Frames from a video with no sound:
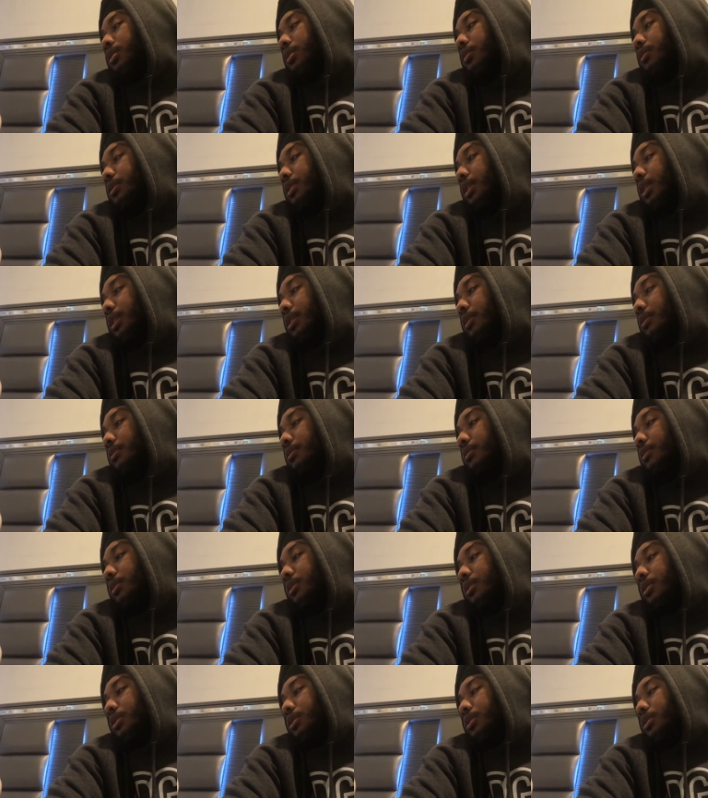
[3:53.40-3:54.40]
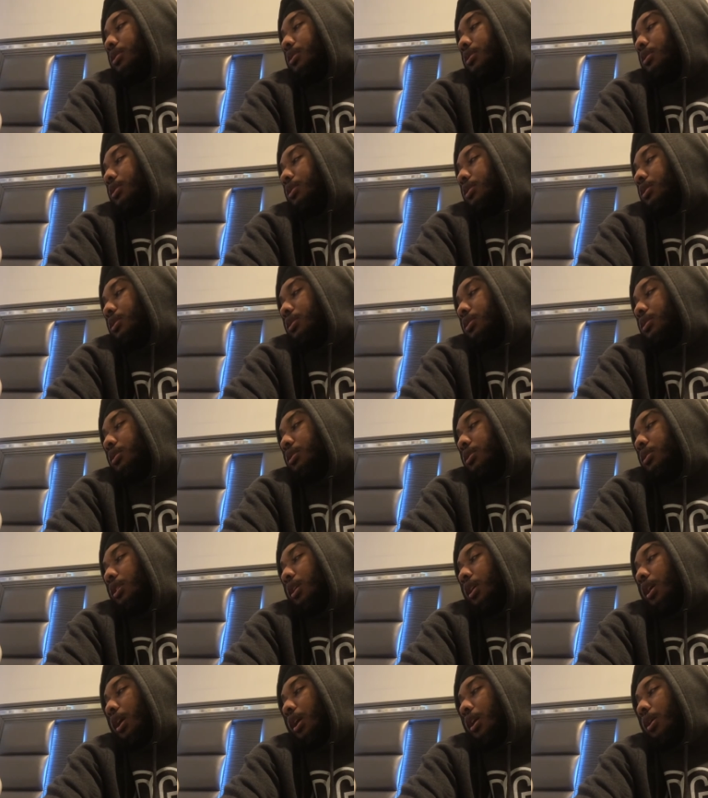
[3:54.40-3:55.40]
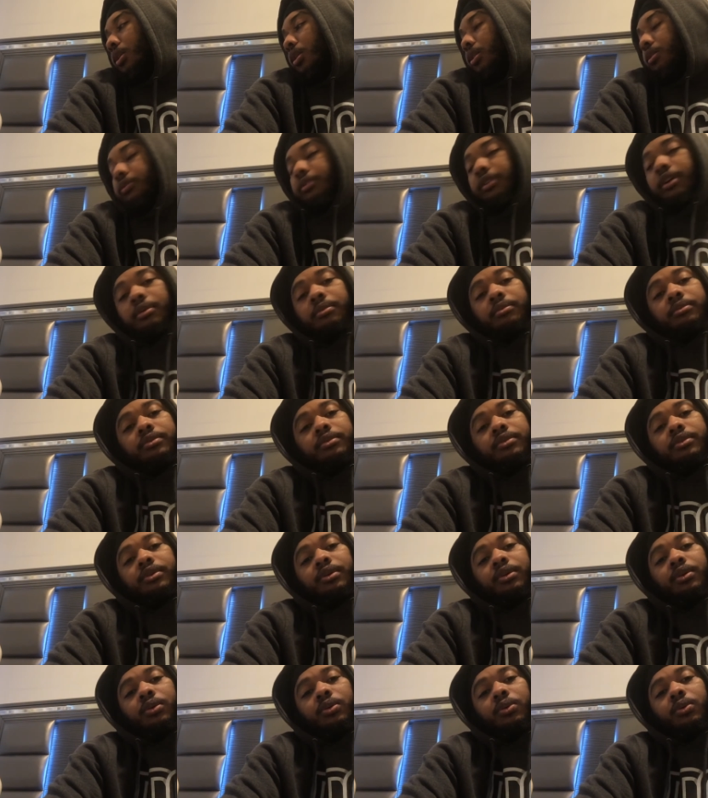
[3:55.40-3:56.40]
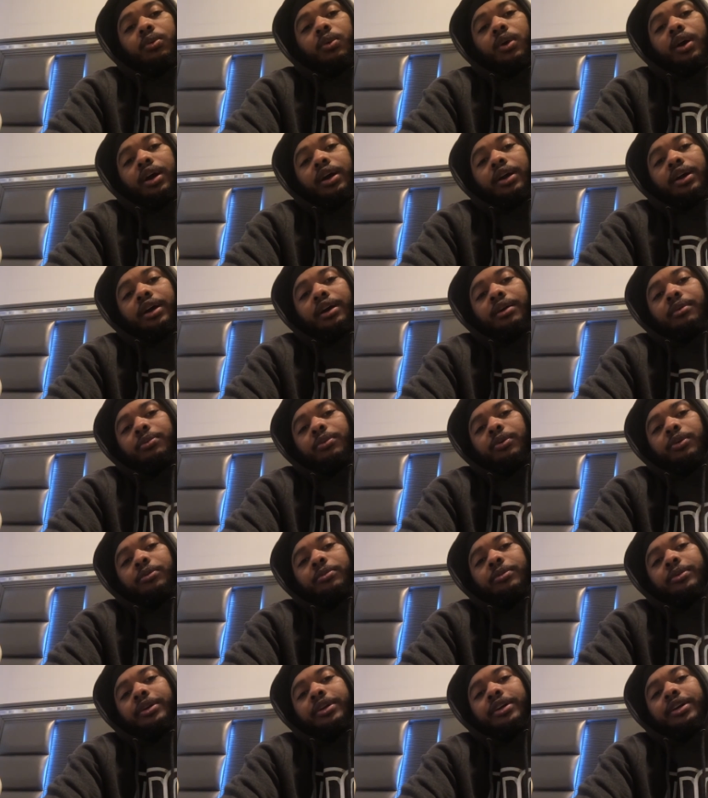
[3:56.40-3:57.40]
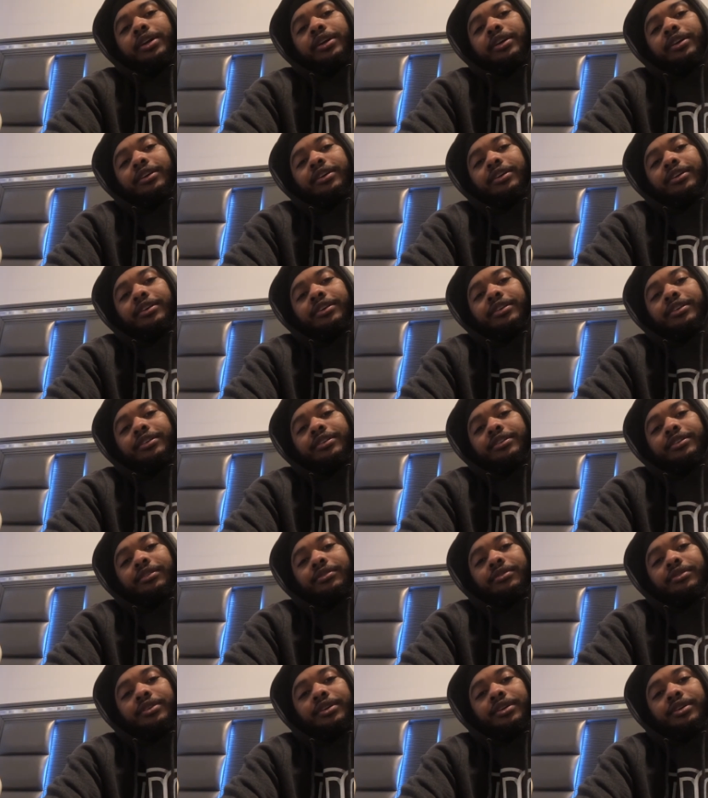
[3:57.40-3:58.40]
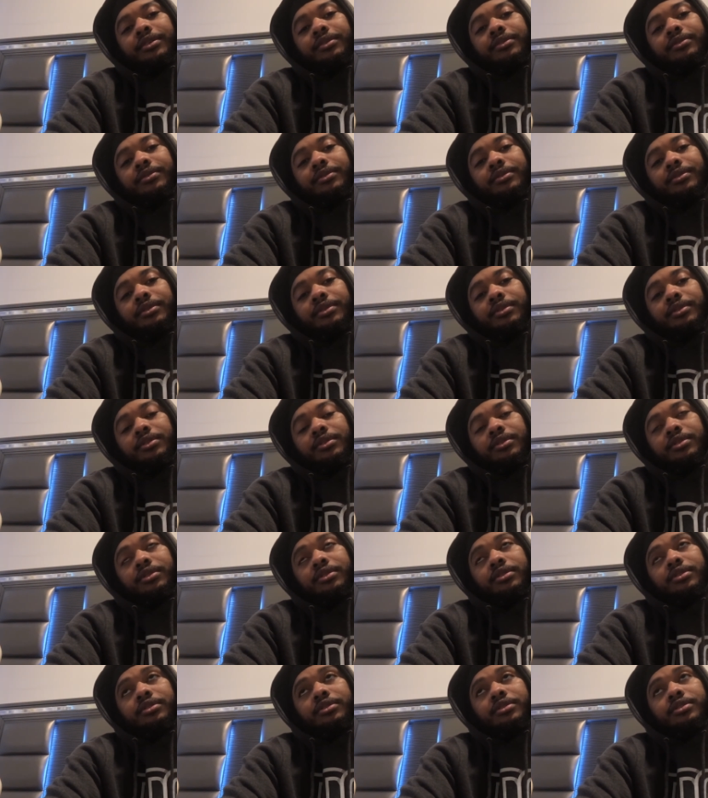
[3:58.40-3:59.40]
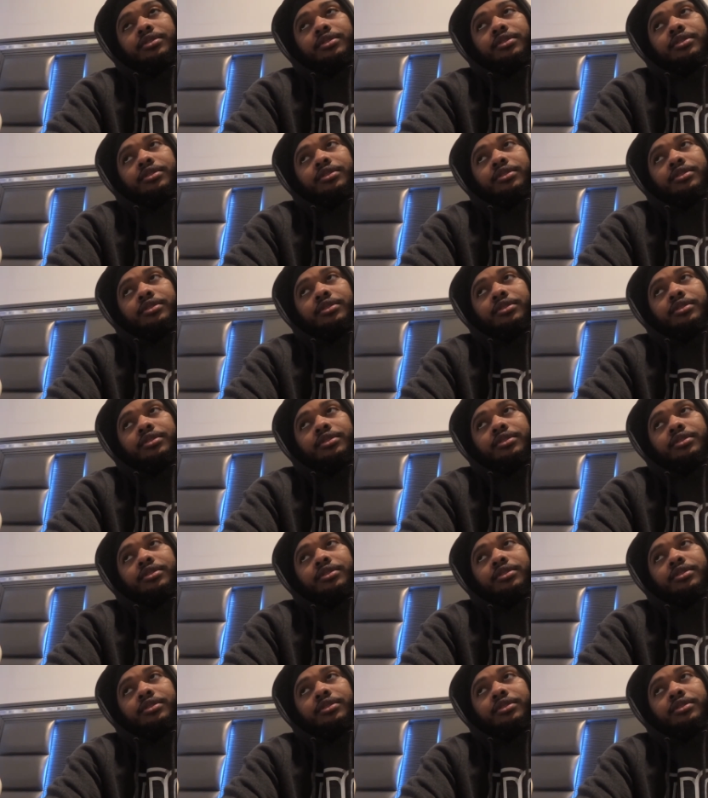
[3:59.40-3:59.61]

Sometimes. I don't know if i why God put me here since I was.